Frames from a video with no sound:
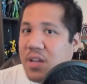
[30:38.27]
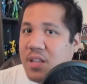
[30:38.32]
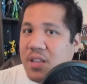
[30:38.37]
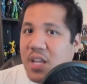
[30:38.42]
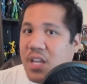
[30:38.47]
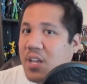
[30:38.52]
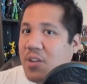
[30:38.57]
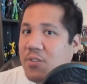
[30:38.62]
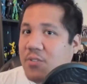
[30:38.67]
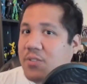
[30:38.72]

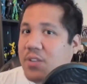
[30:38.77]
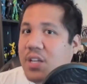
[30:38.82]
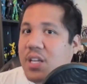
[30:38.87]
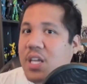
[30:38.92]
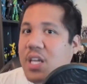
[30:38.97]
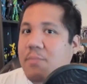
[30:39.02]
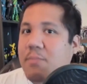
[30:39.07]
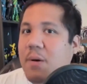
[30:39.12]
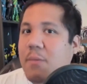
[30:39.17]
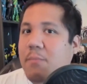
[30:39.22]
They can only
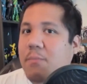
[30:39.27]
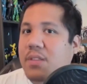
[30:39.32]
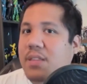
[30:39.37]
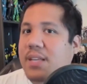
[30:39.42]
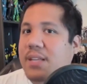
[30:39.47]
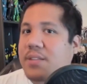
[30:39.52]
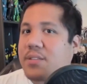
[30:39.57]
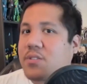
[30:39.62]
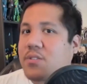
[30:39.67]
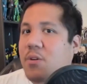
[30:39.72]
keep up with
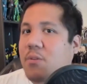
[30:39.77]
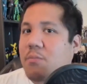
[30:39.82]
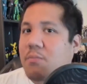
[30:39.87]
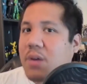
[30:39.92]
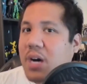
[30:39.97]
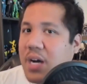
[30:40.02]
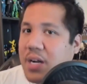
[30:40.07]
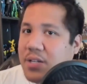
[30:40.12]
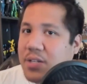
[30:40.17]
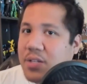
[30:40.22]
it so
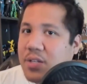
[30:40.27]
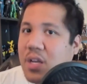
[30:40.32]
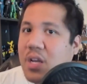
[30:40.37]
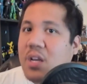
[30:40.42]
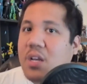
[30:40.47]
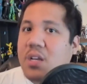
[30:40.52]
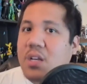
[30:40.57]
much.